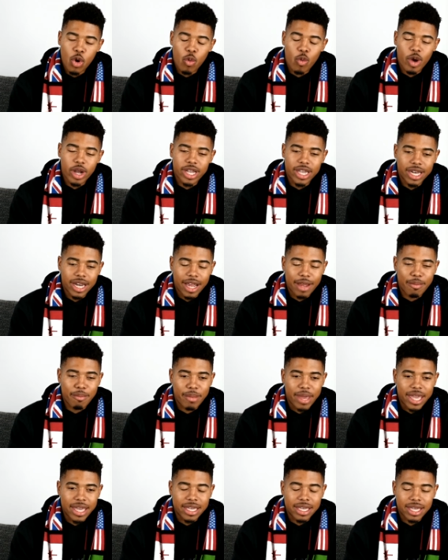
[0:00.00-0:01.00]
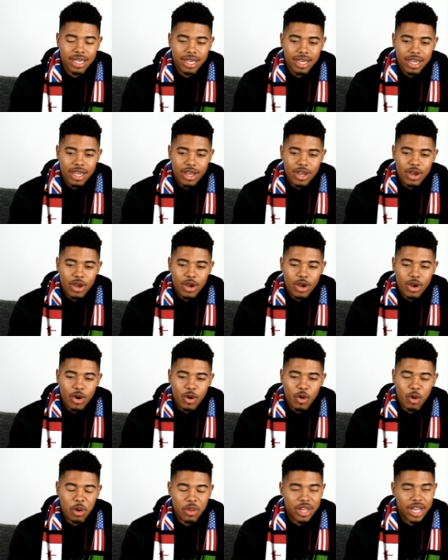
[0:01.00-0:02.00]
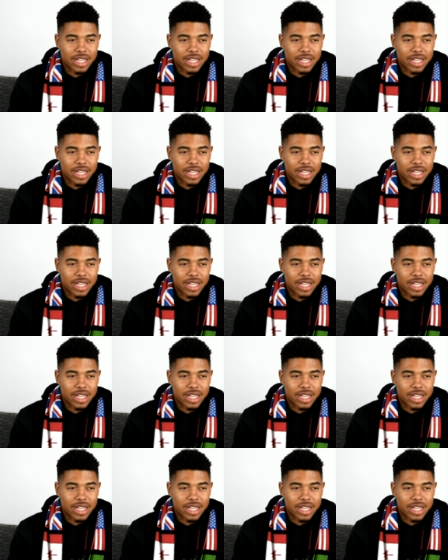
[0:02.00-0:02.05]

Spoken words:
what can I make on